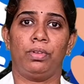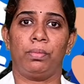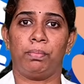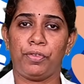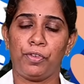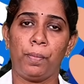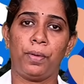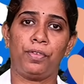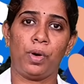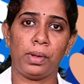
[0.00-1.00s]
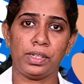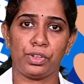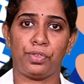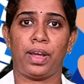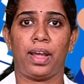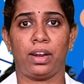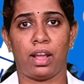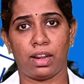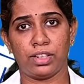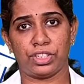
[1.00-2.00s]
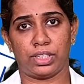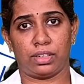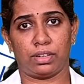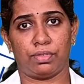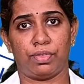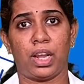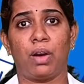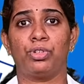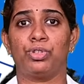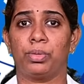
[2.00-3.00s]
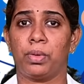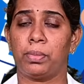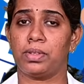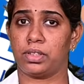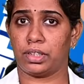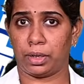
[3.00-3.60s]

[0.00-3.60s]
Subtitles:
before performance of hand hygiene, we have to remember certain